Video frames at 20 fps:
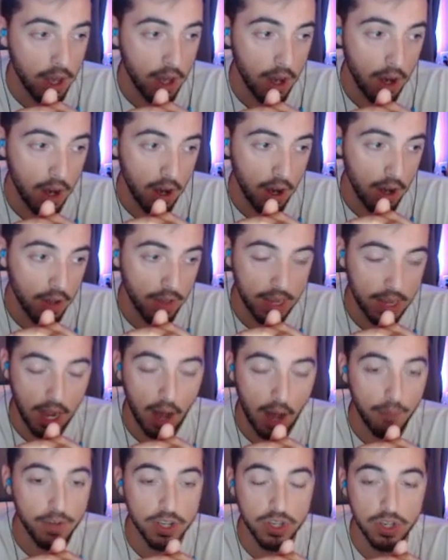Uh, like
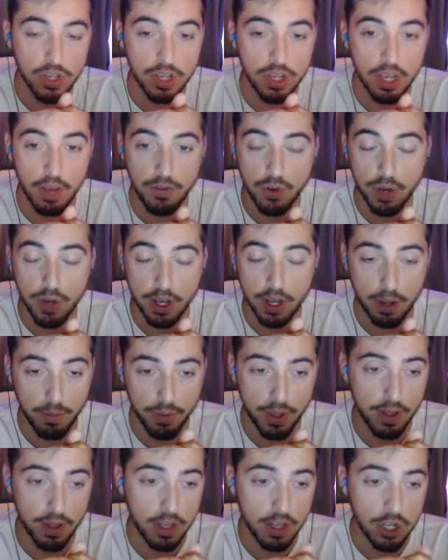obviously, if you get
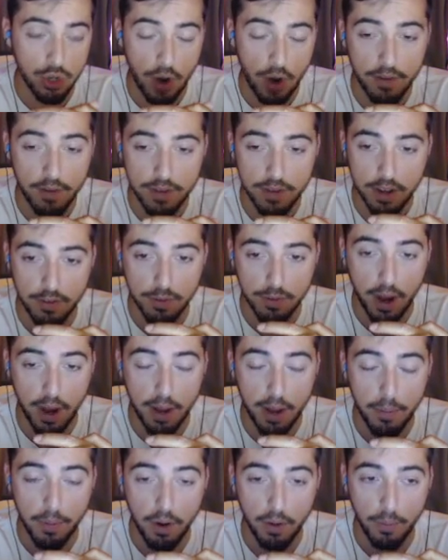completely draft diffed by
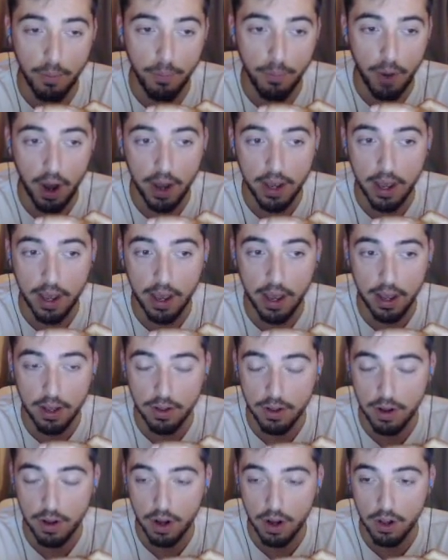a, by
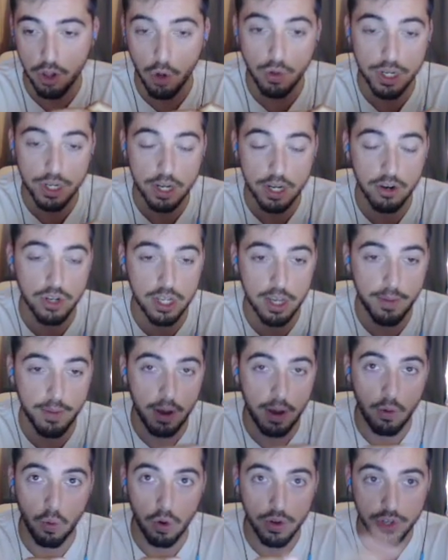a, a low tier team
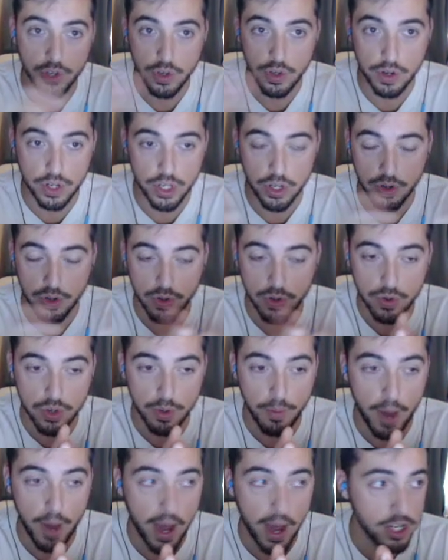at Worlds, you can still lose a
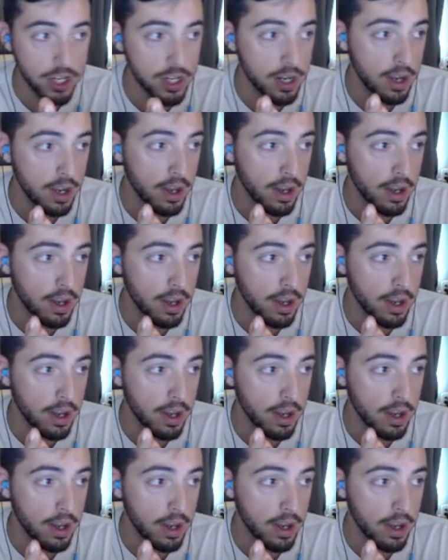match.